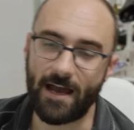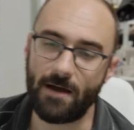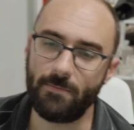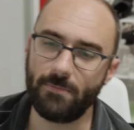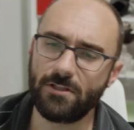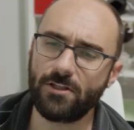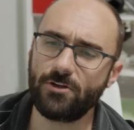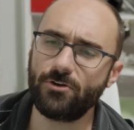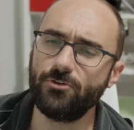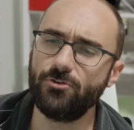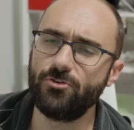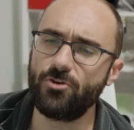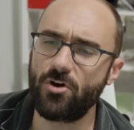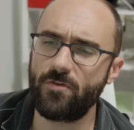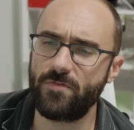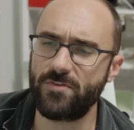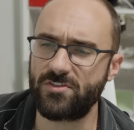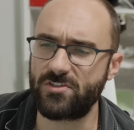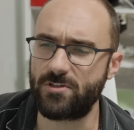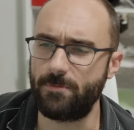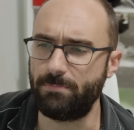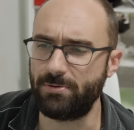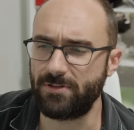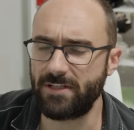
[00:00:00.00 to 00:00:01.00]
I'm a little
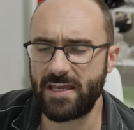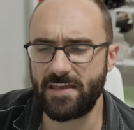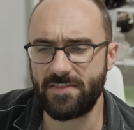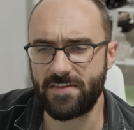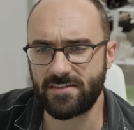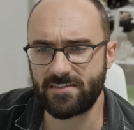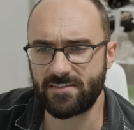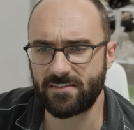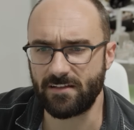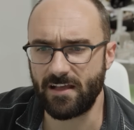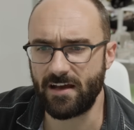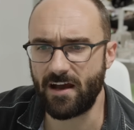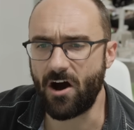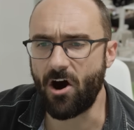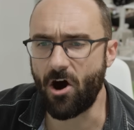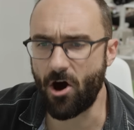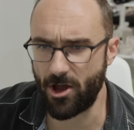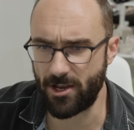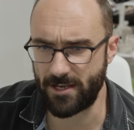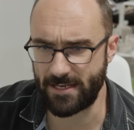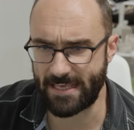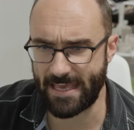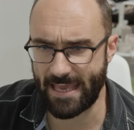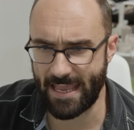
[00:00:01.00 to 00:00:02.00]
nervous to play this
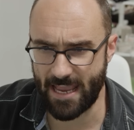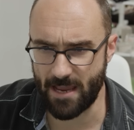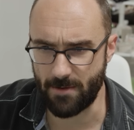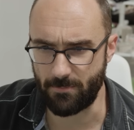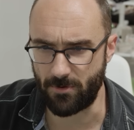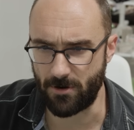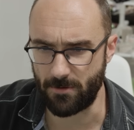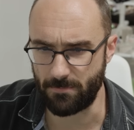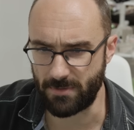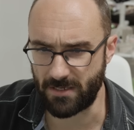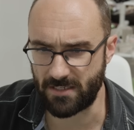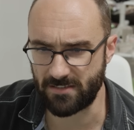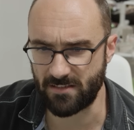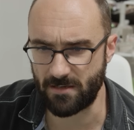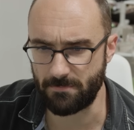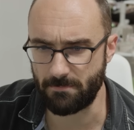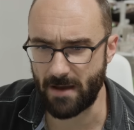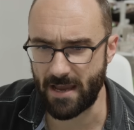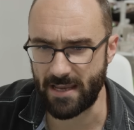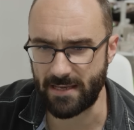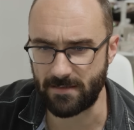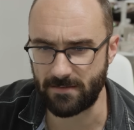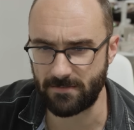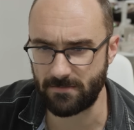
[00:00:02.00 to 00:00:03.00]
on camera because I
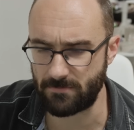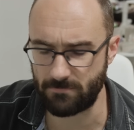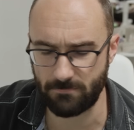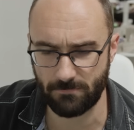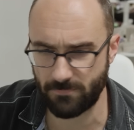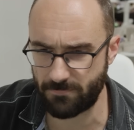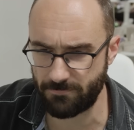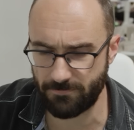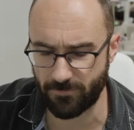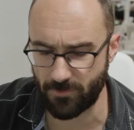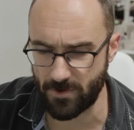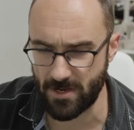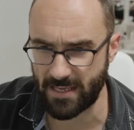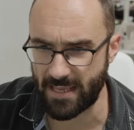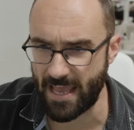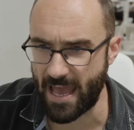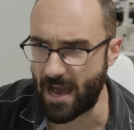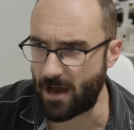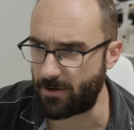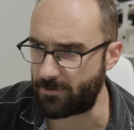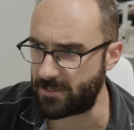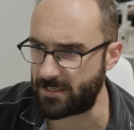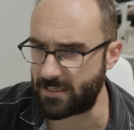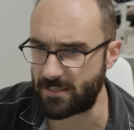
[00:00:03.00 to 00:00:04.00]
might freak
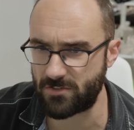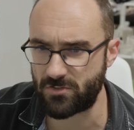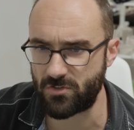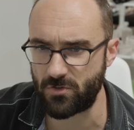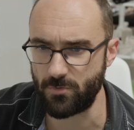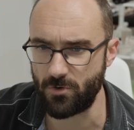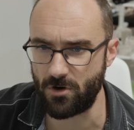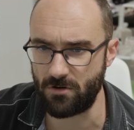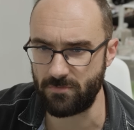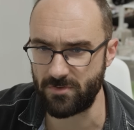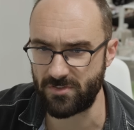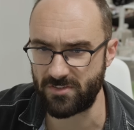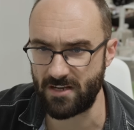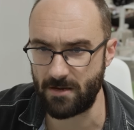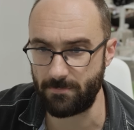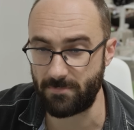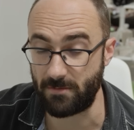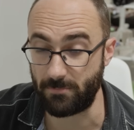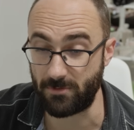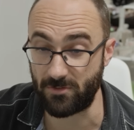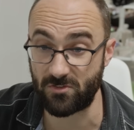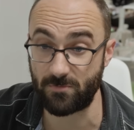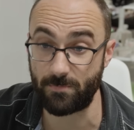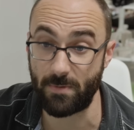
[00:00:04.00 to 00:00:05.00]
out and get too nervous and not be
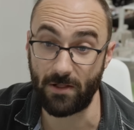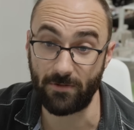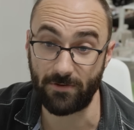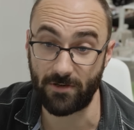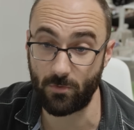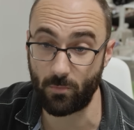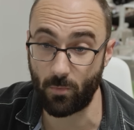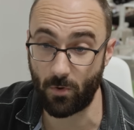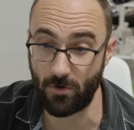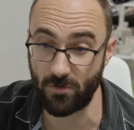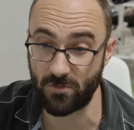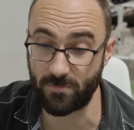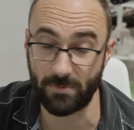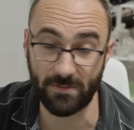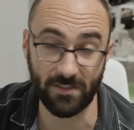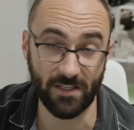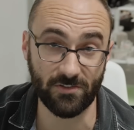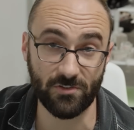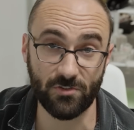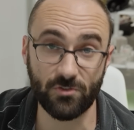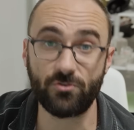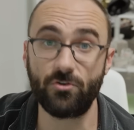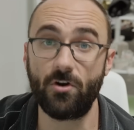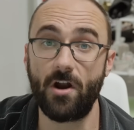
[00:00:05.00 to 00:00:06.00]
able to spell any words, but
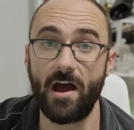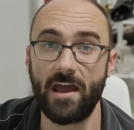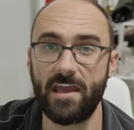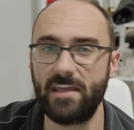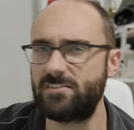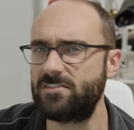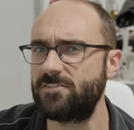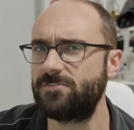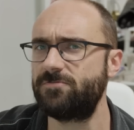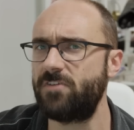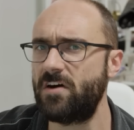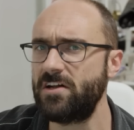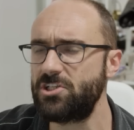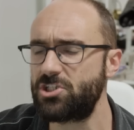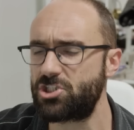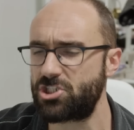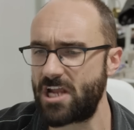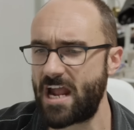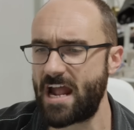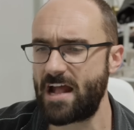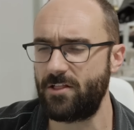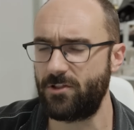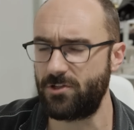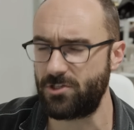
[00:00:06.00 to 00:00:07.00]
let's try. It's a fun
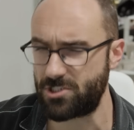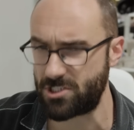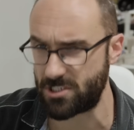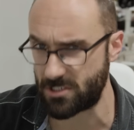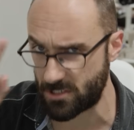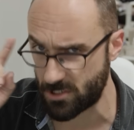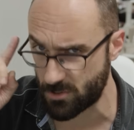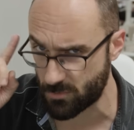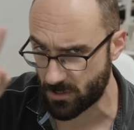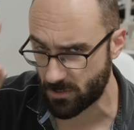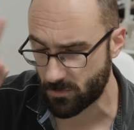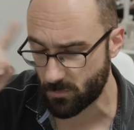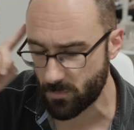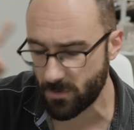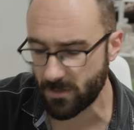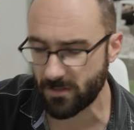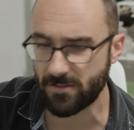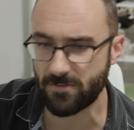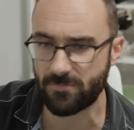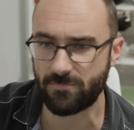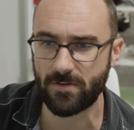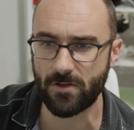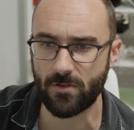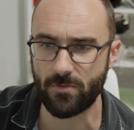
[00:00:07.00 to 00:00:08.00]
challenge. You can
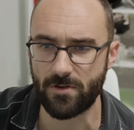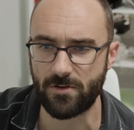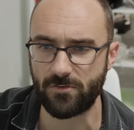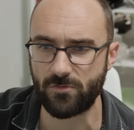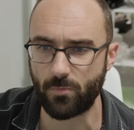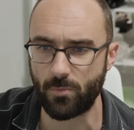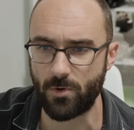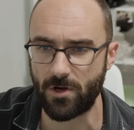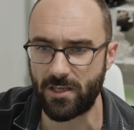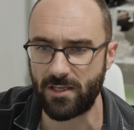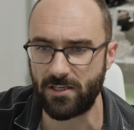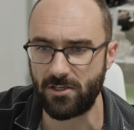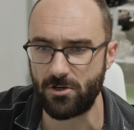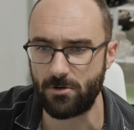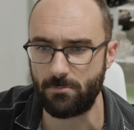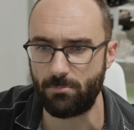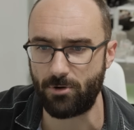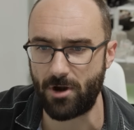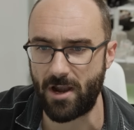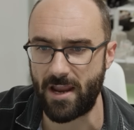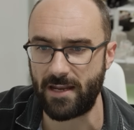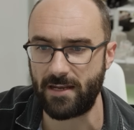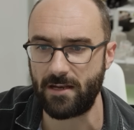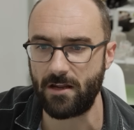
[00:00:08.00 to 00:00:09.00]
really feel that it's working your
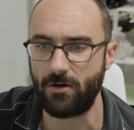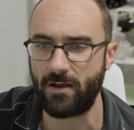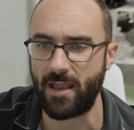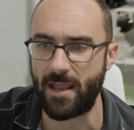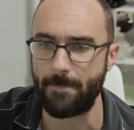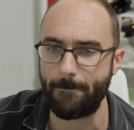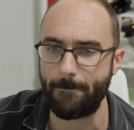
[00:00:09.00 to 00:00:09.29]
brain. Okay,